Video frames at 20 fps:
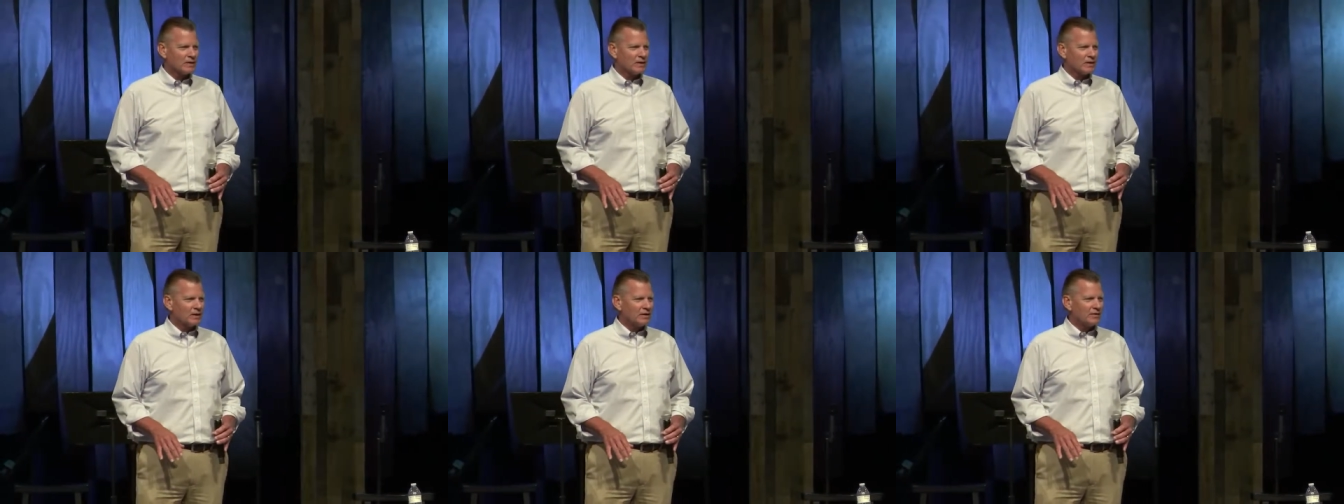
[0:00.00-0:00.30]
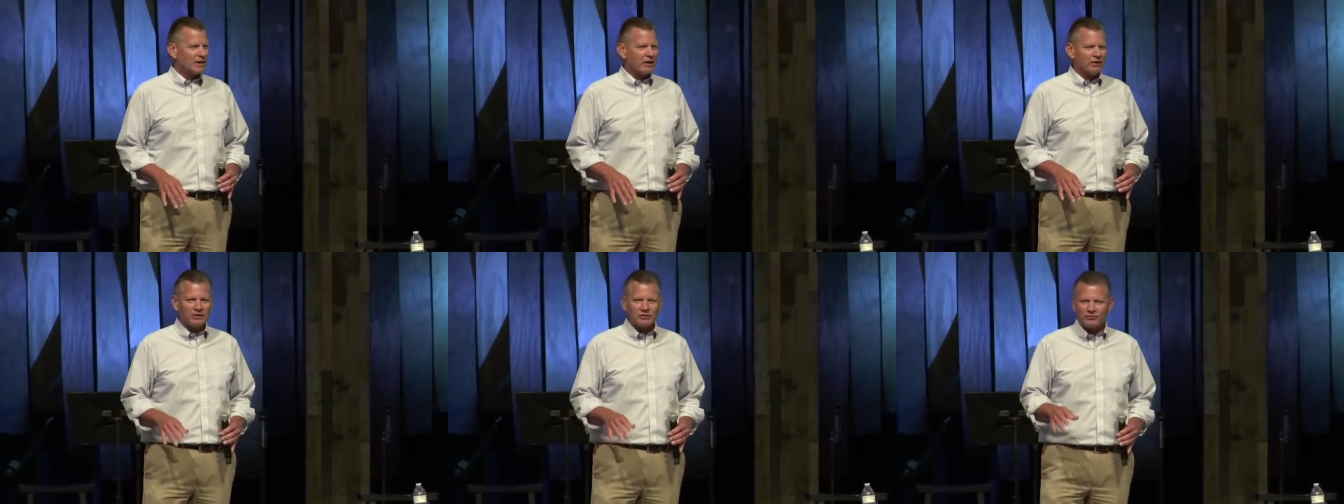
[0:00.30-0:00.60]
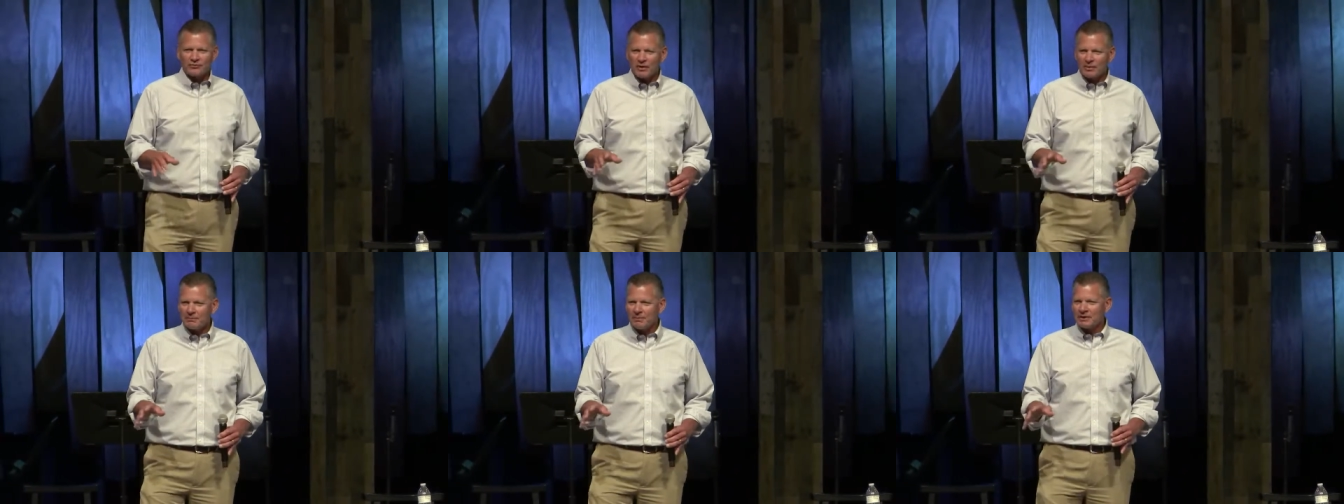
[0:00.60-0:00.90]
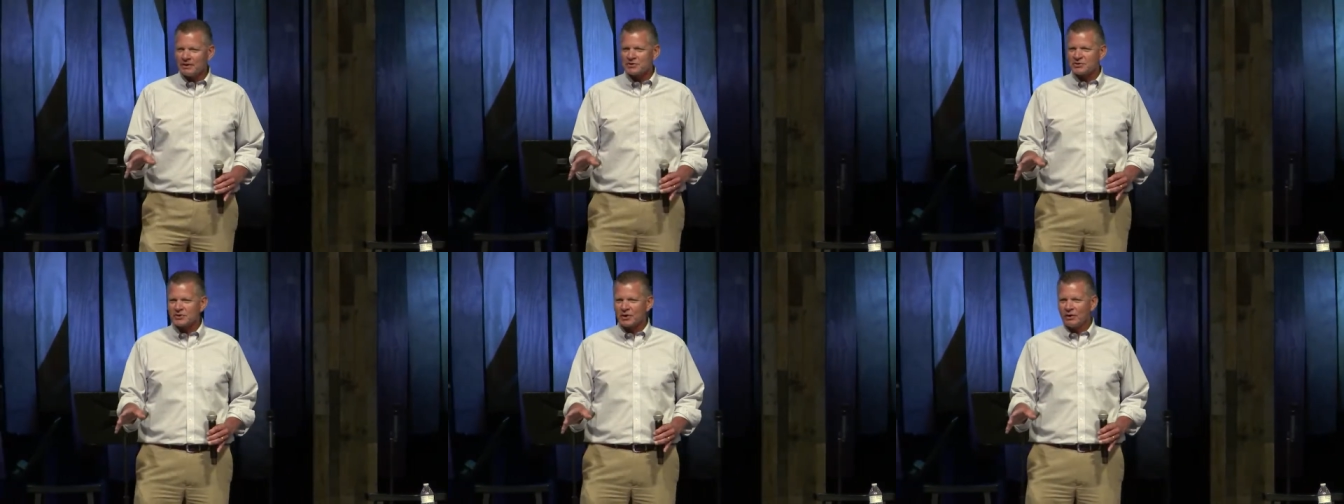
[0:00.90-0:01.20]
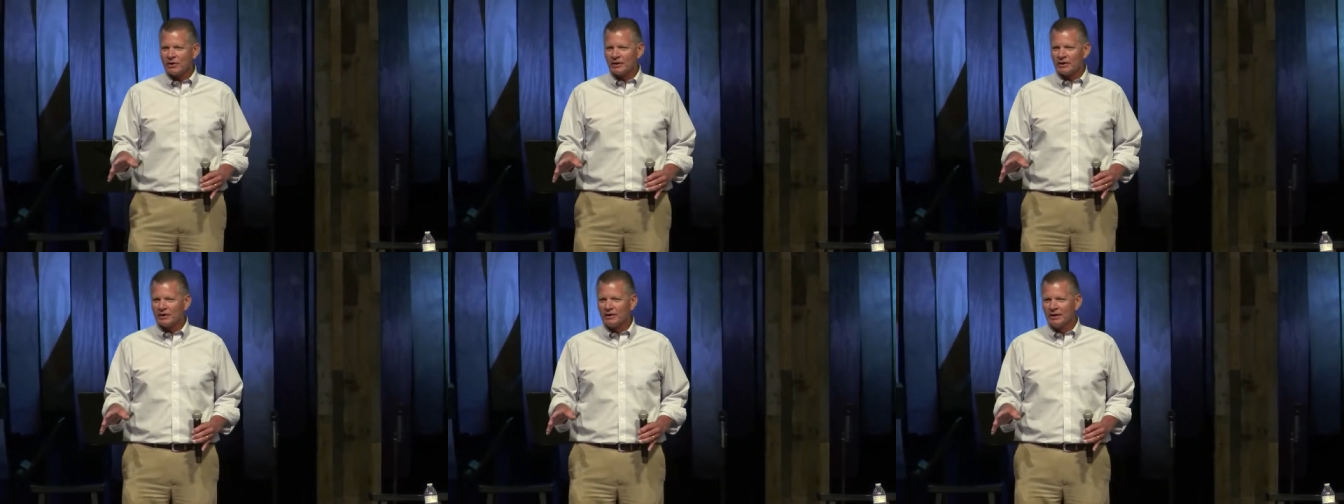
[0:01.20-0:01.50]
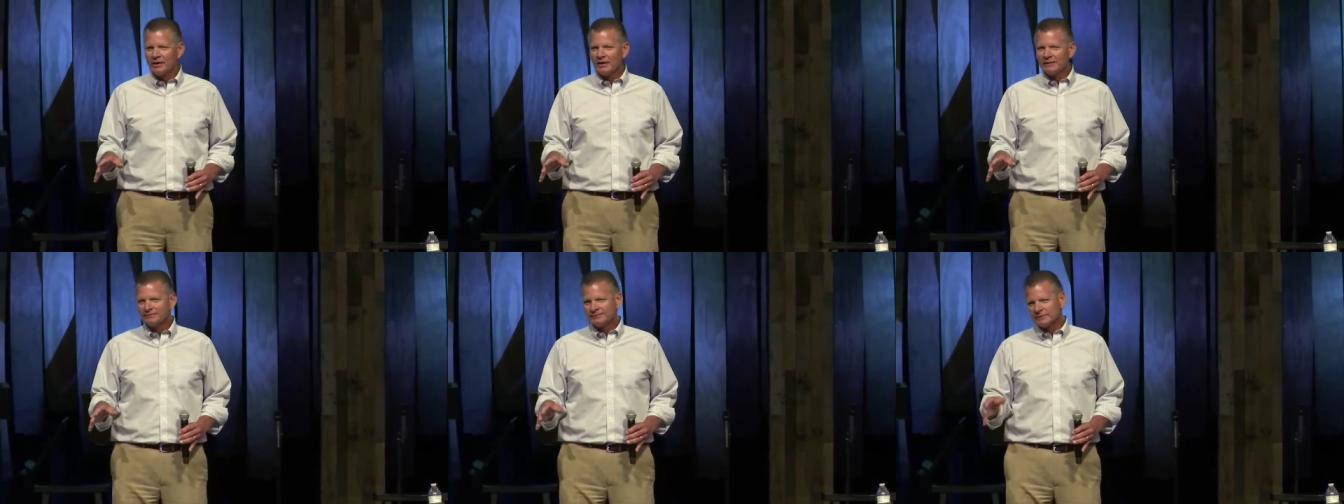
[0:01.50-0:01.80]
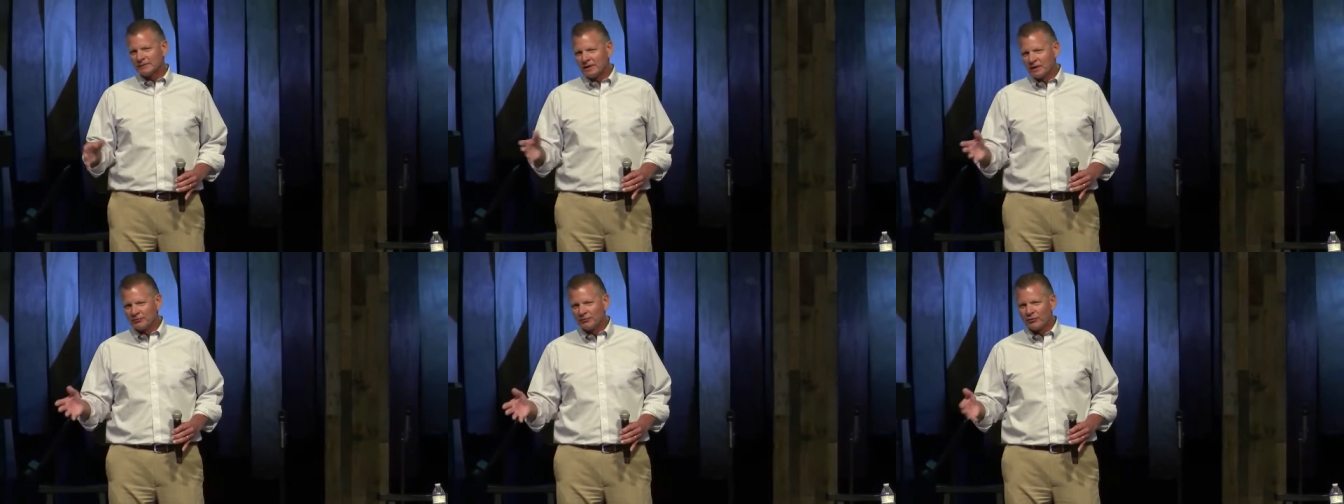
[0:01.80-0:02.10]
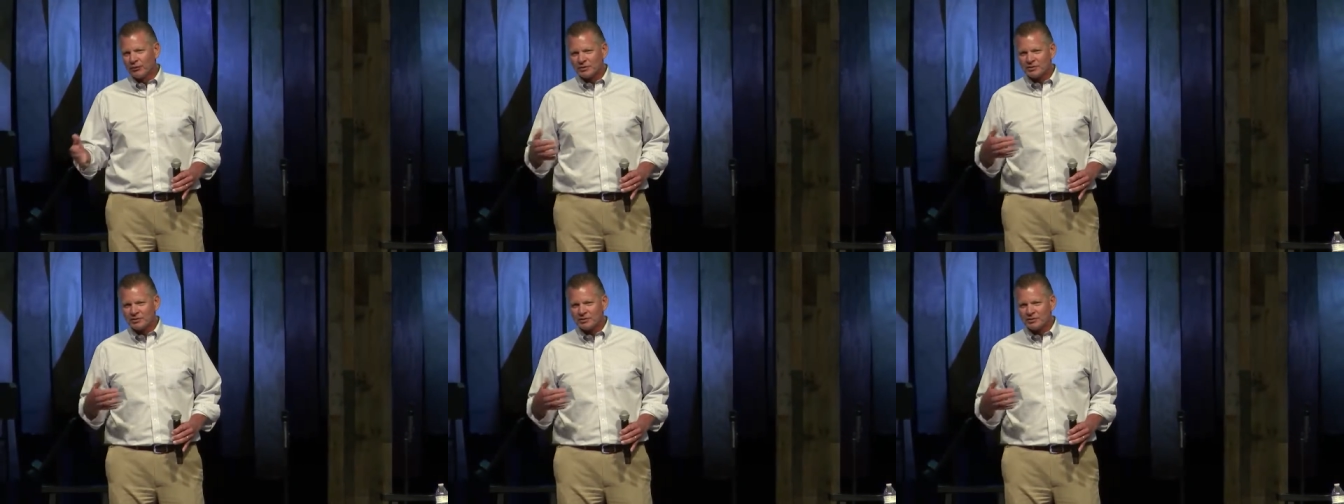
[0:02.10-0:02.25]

Now, he's from Minnesota. Unfortunately,